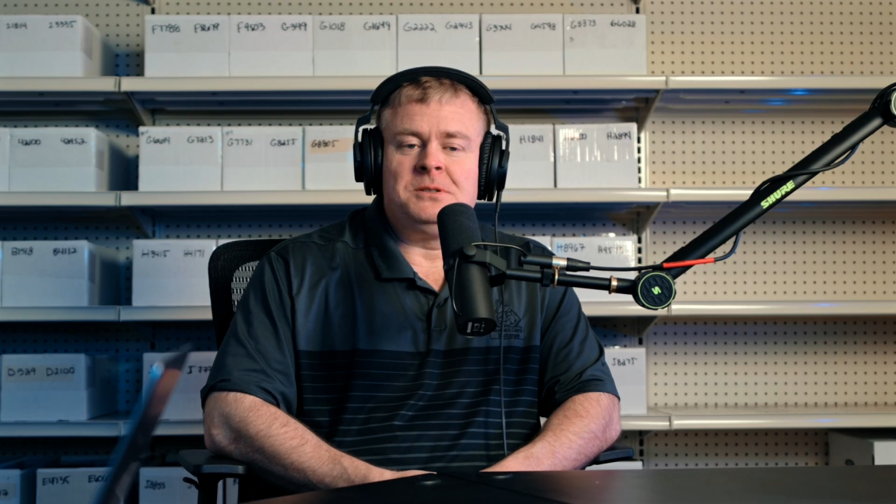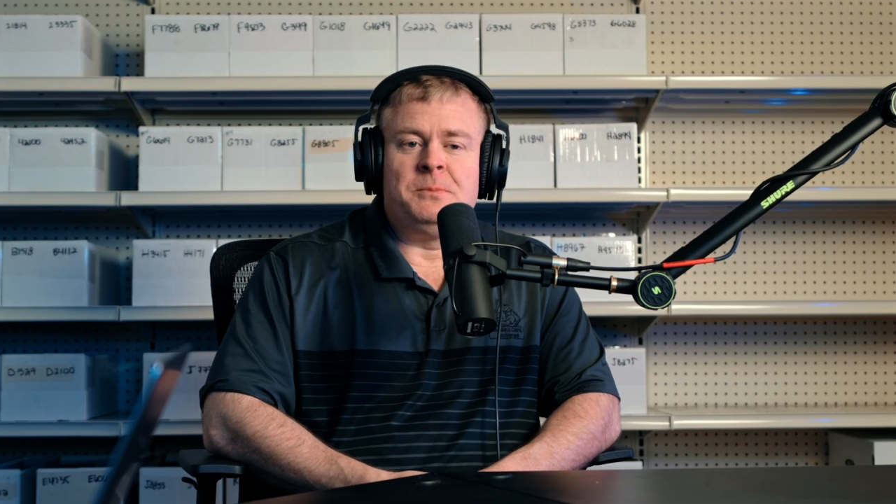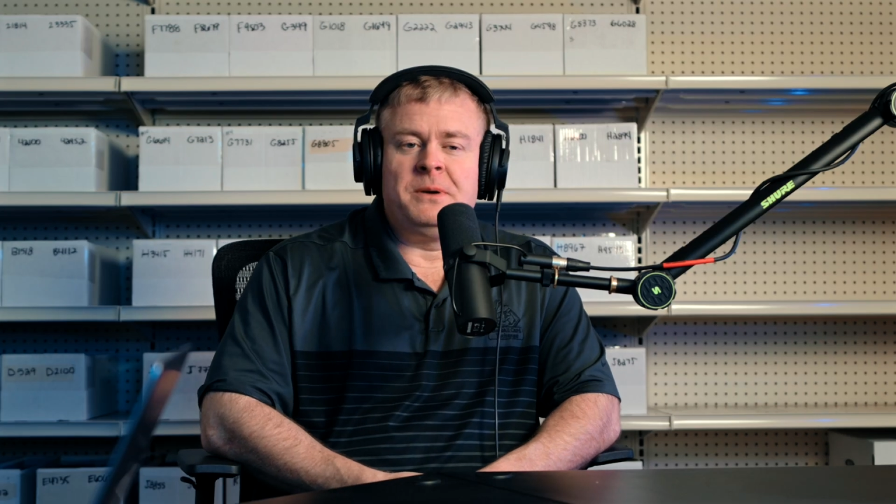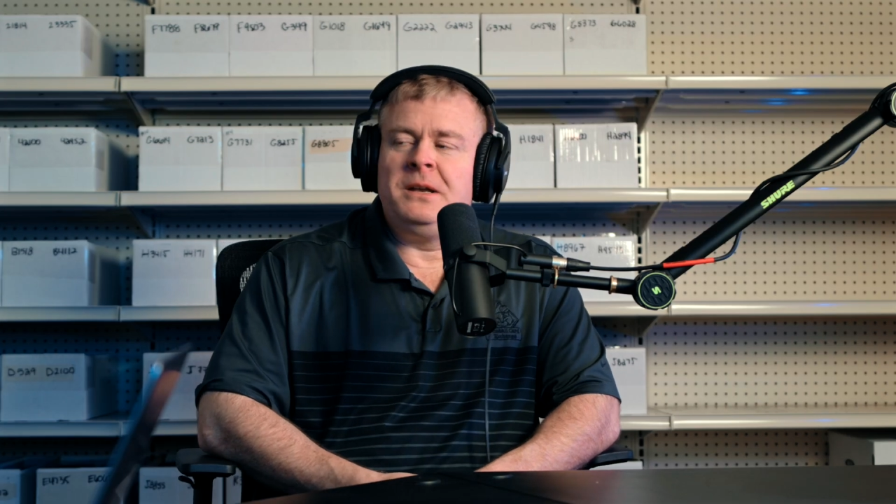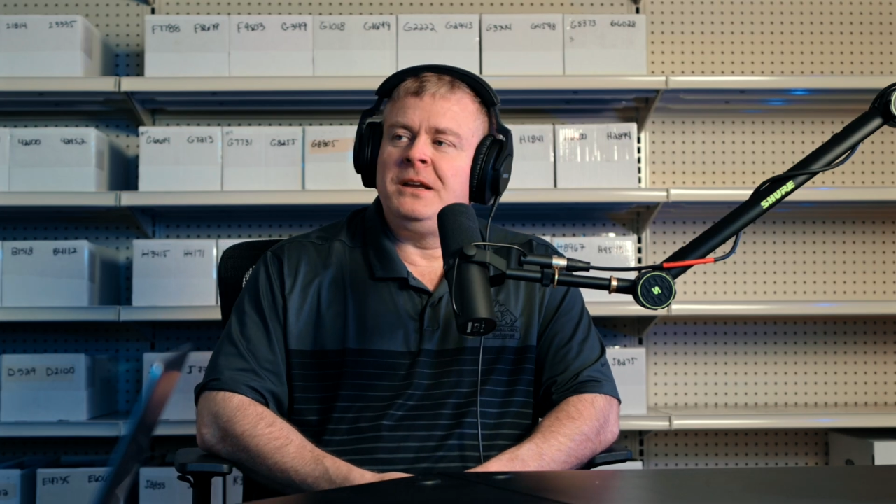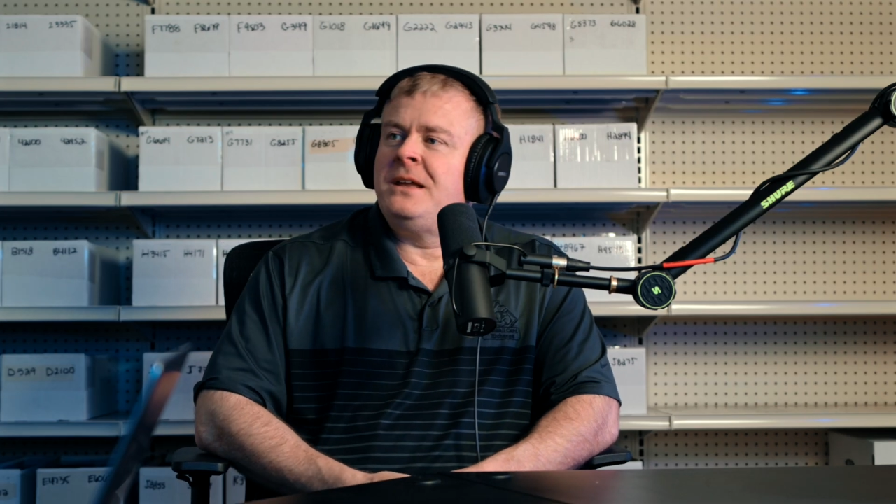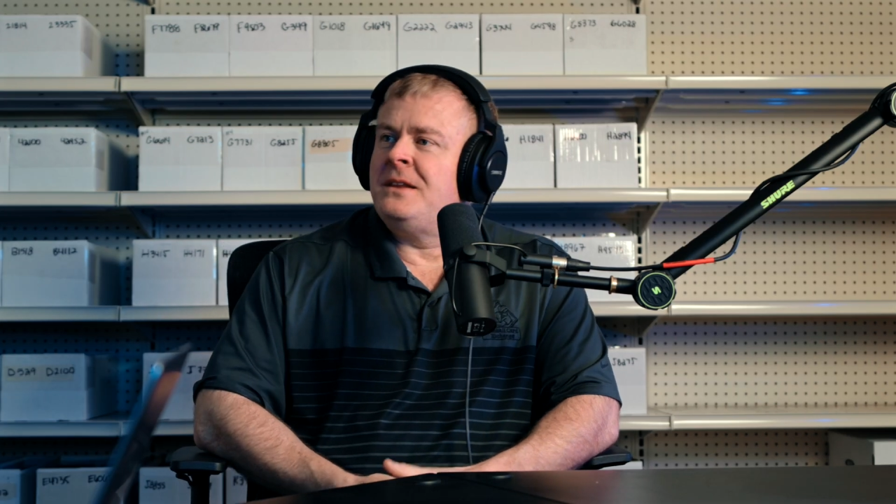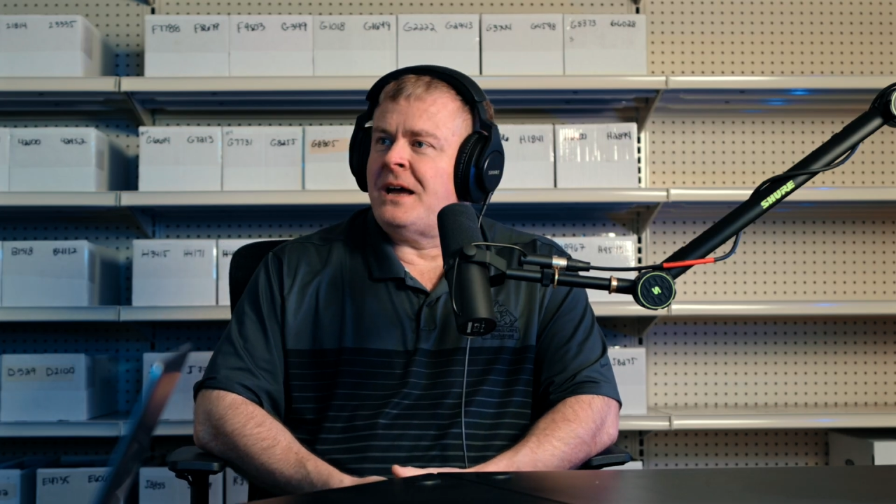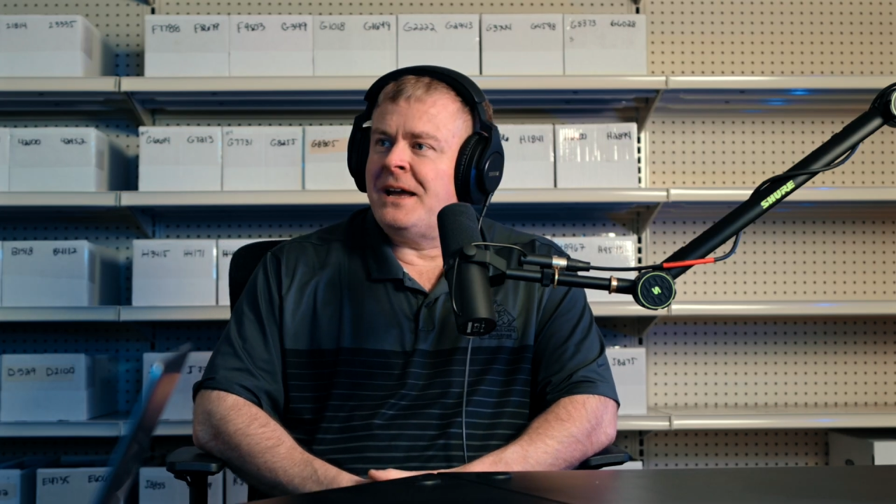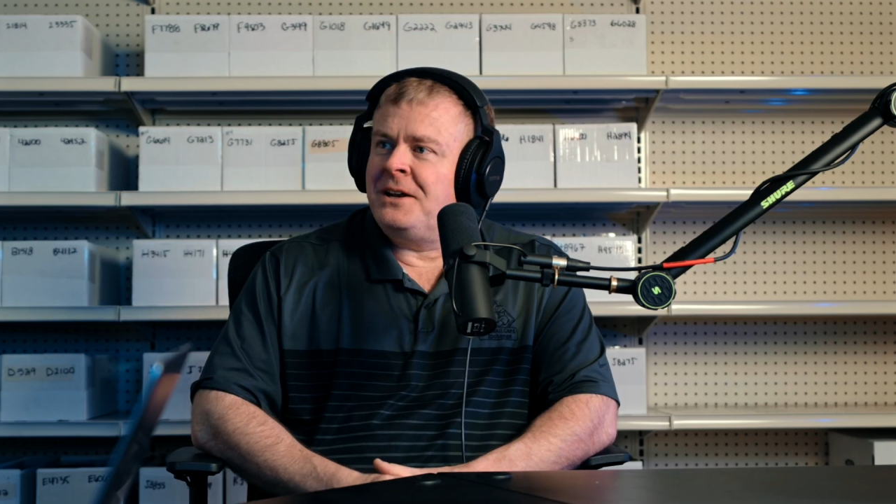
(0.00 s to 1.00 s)
Depending on
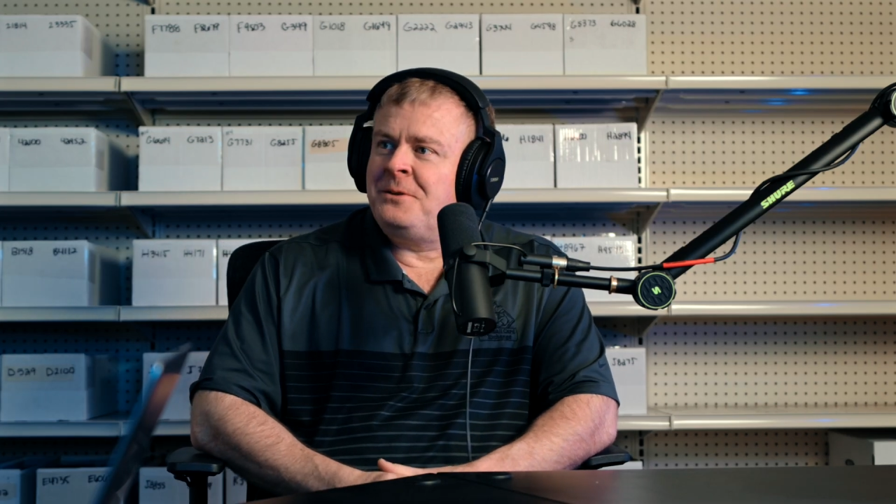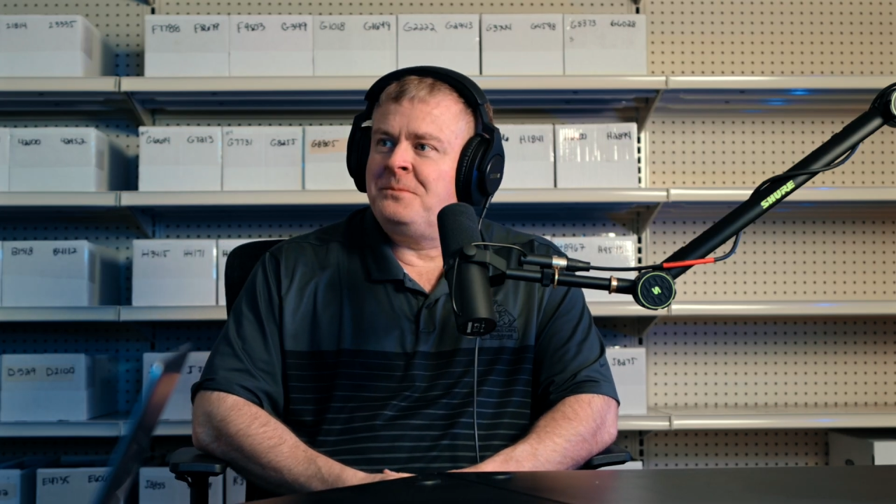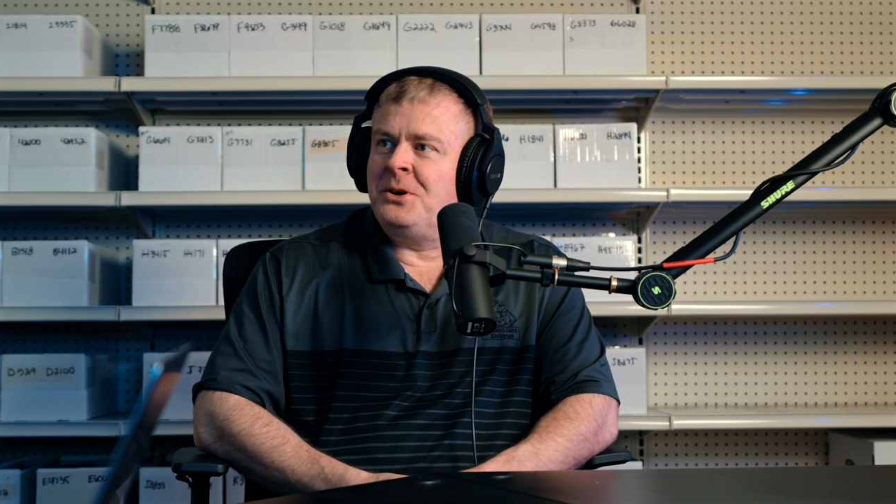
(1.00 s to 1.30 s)
the item,